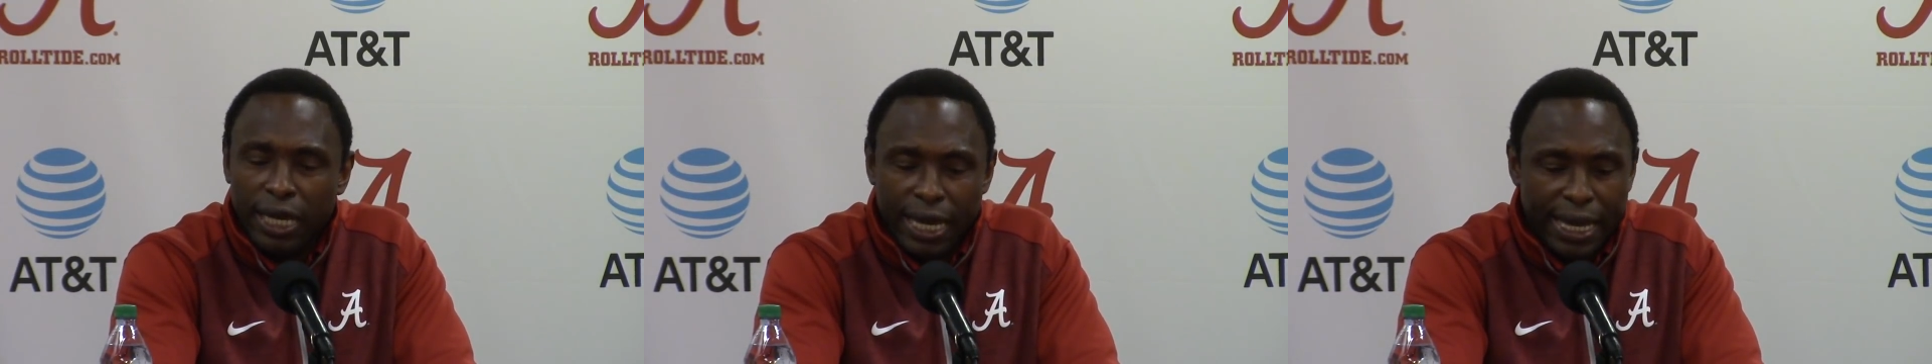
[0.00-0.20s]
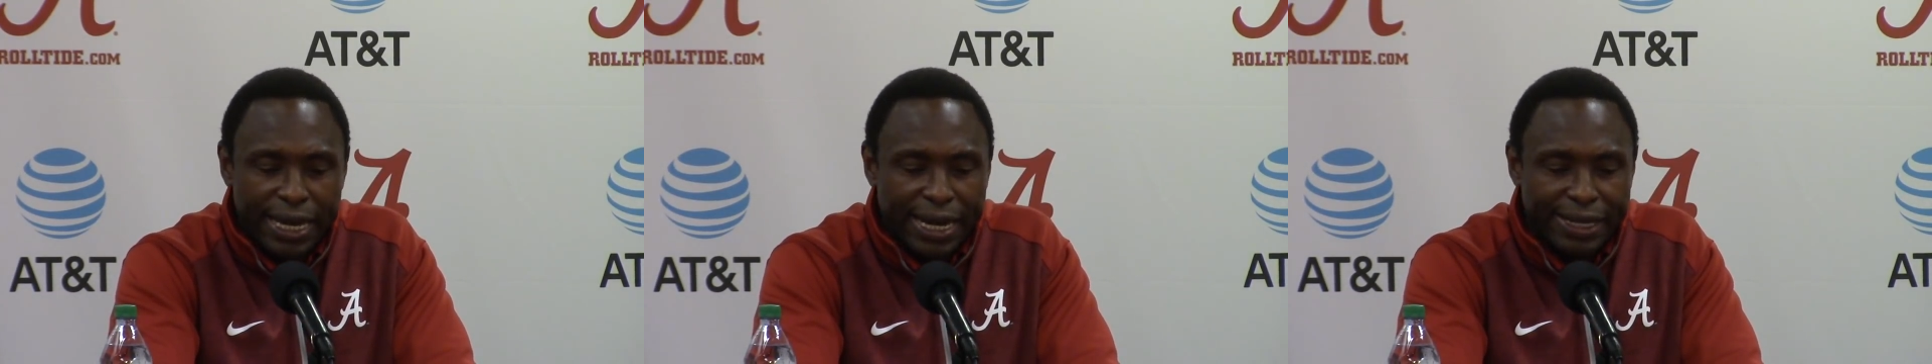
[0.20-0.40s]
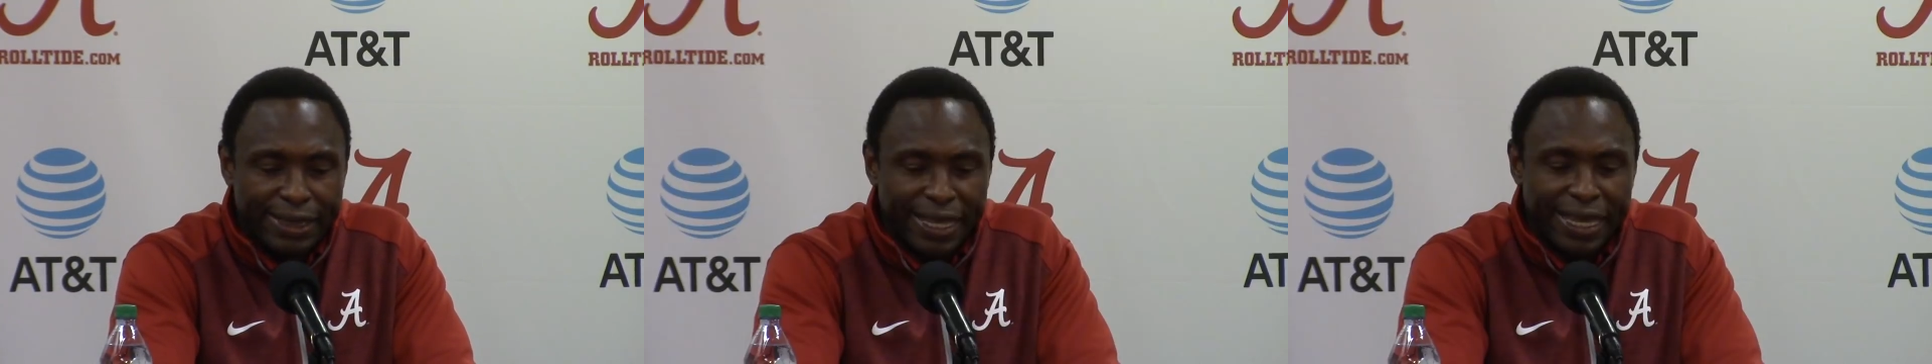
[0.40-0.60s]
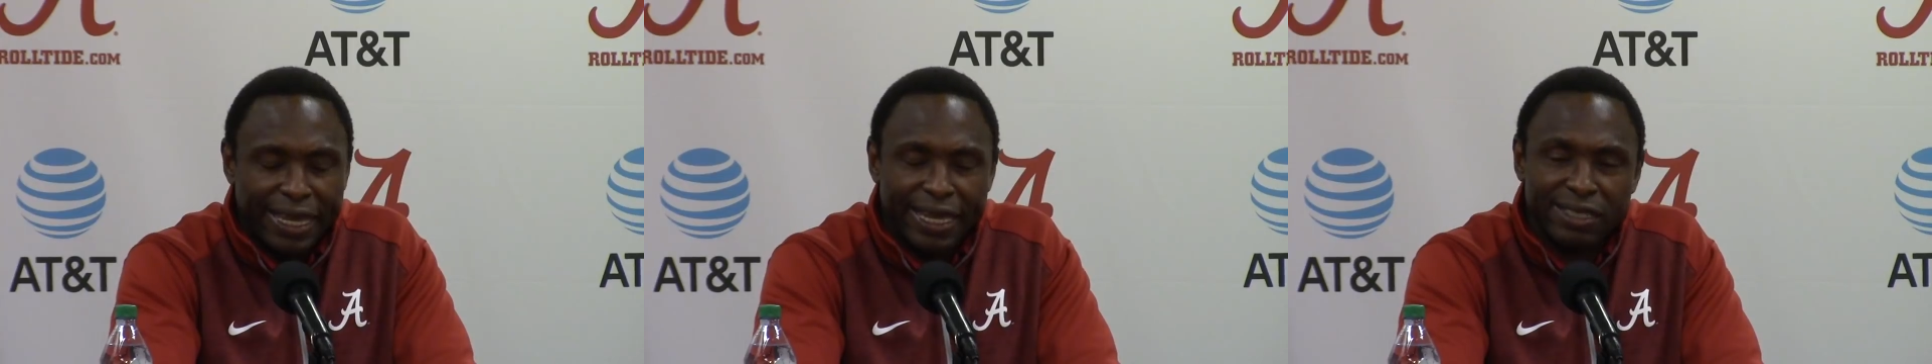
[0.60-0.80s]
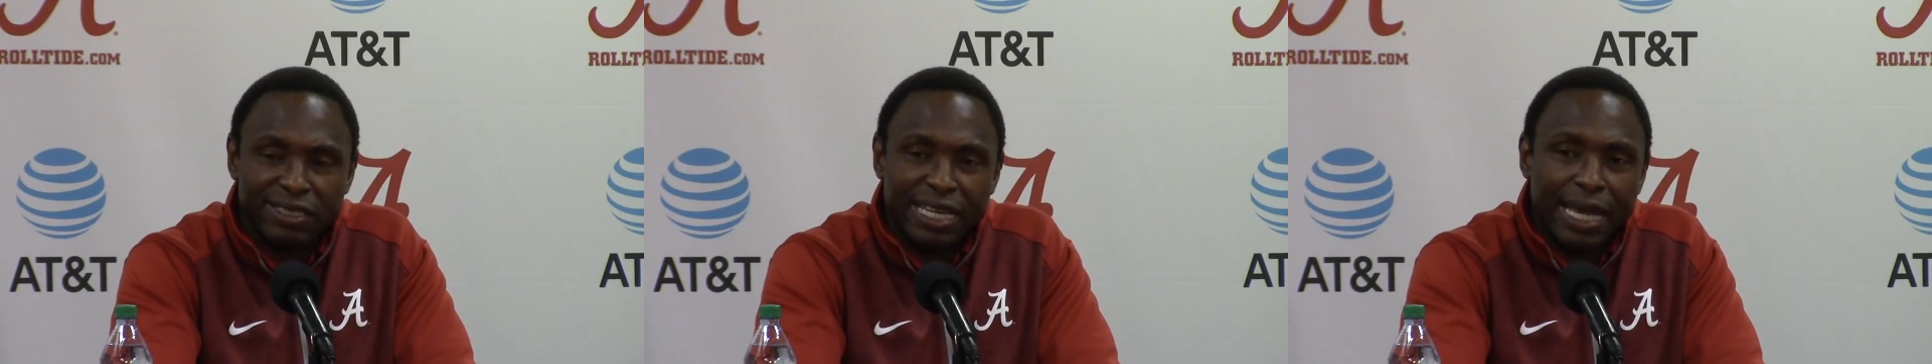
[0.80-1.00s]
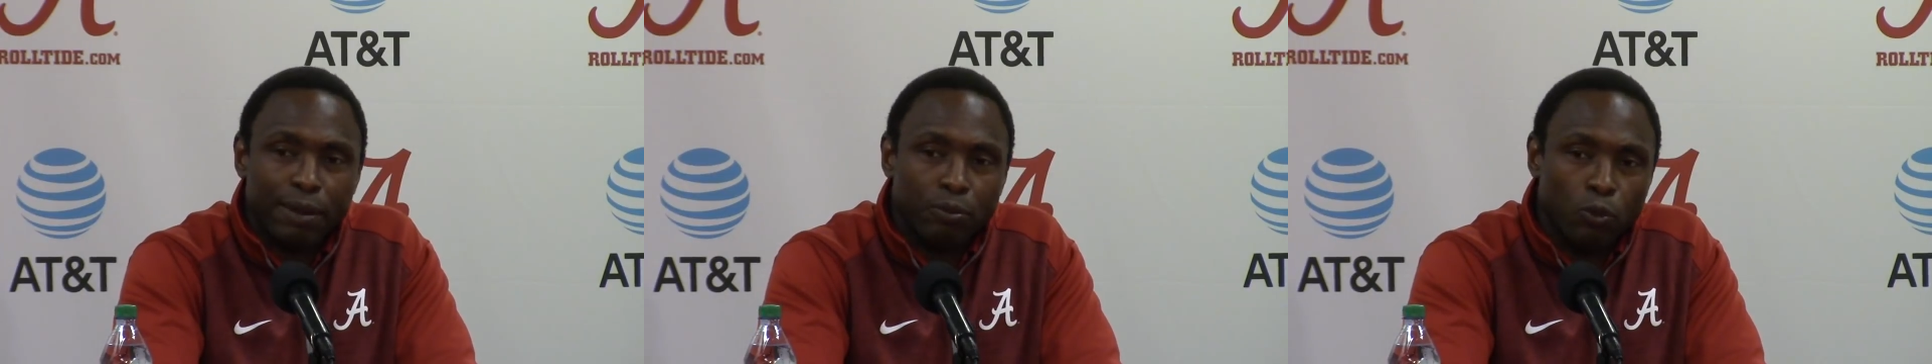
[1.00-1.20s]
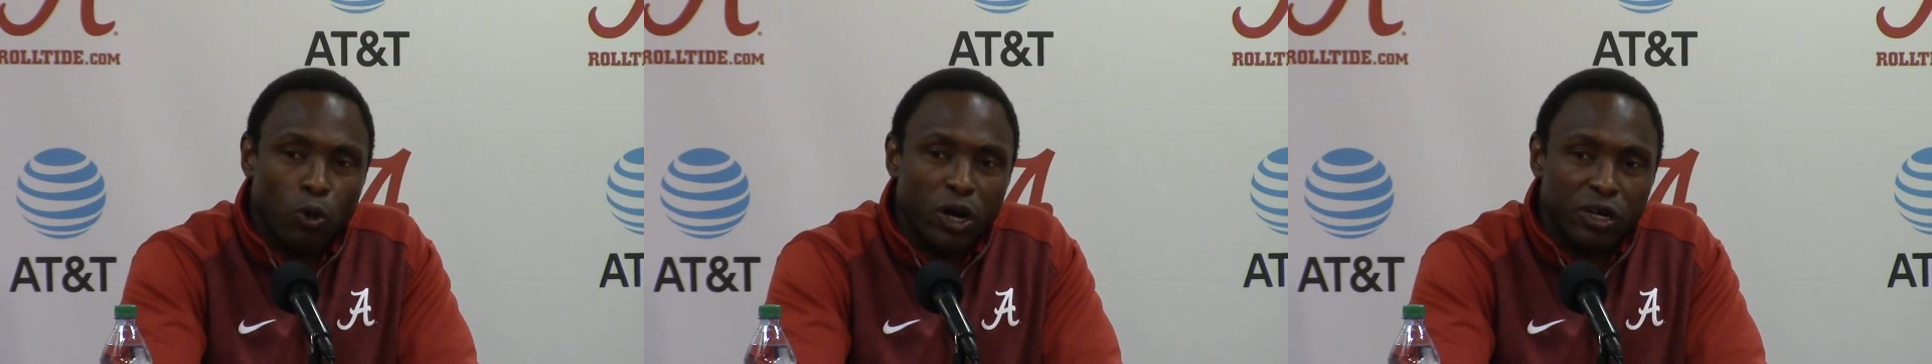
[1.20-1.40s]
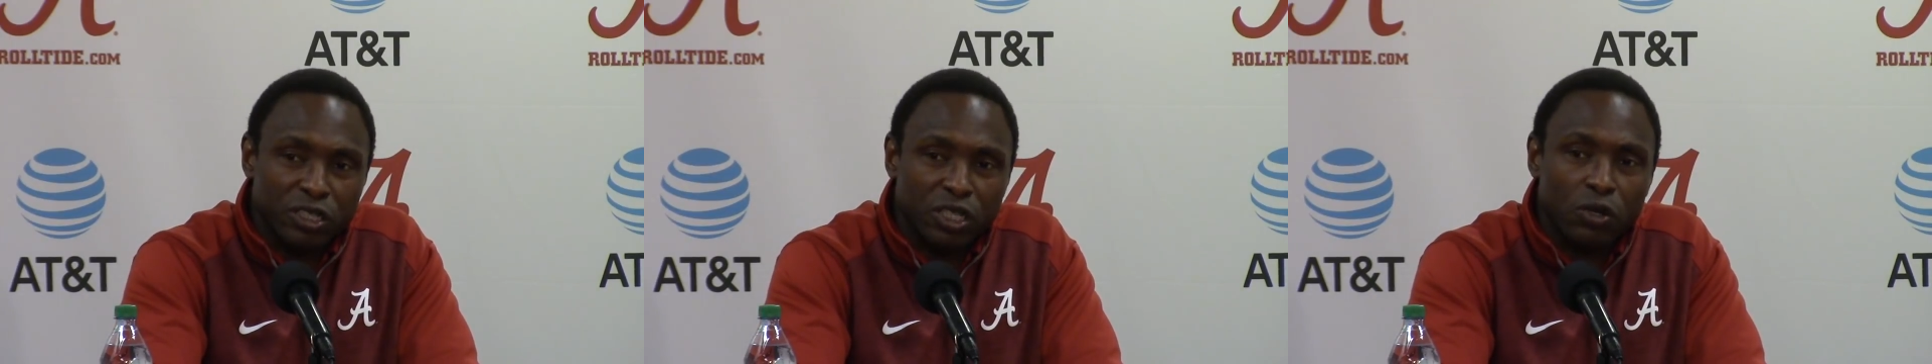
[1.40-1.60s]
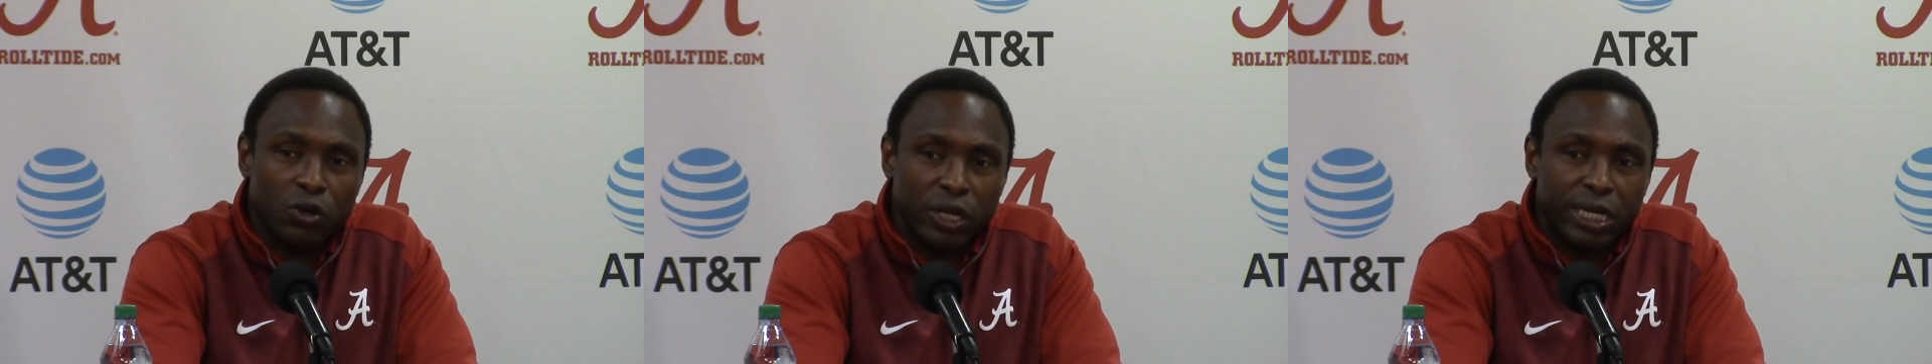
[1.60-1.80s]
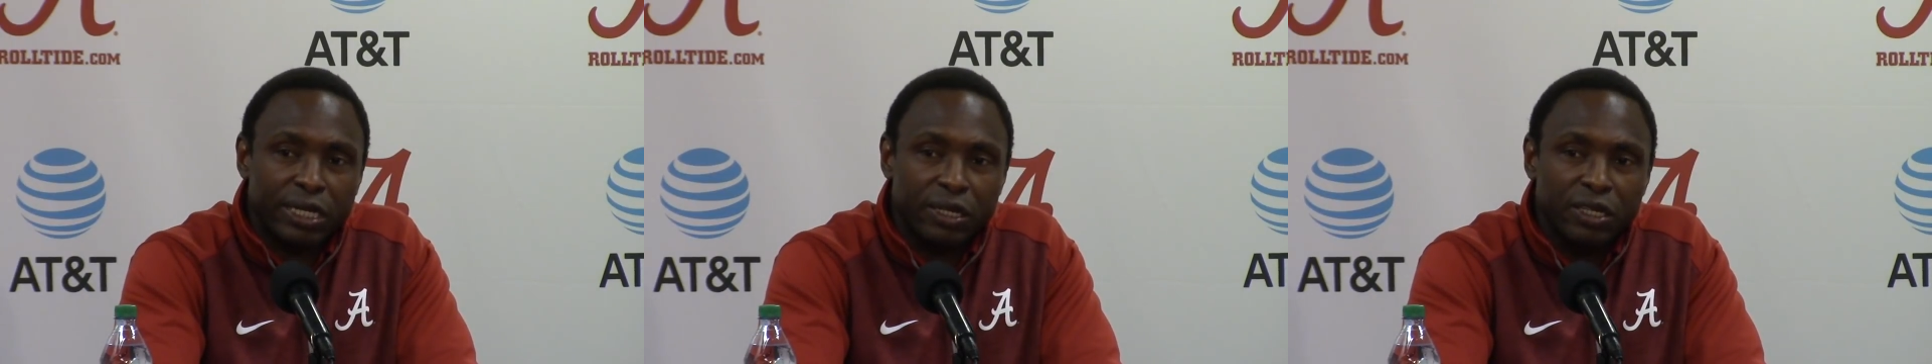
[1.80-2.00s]
and I think as time wears
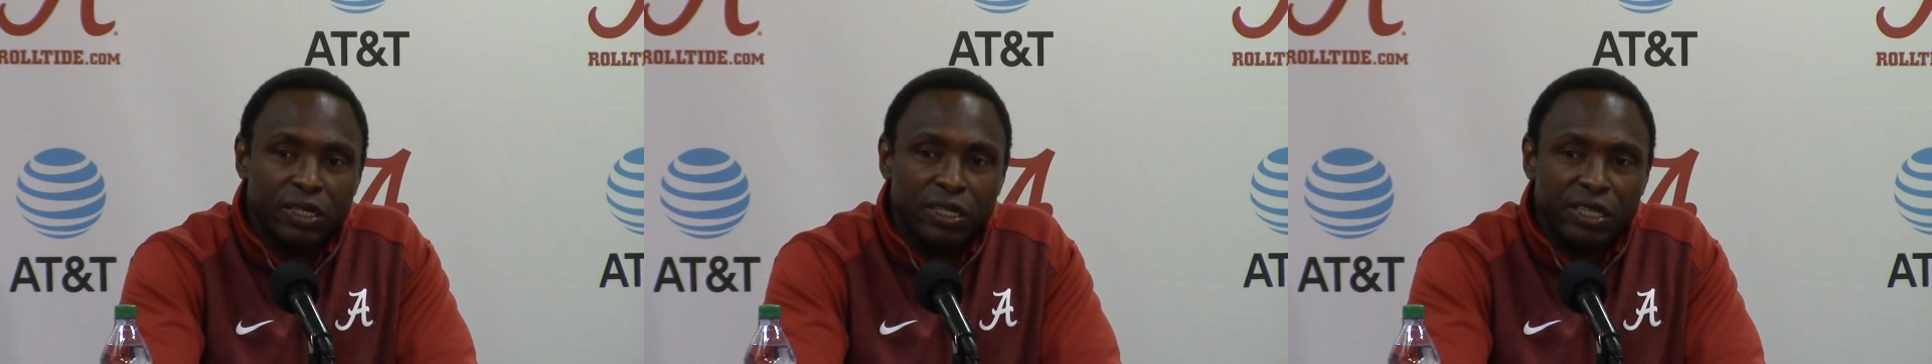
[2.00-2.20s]
on,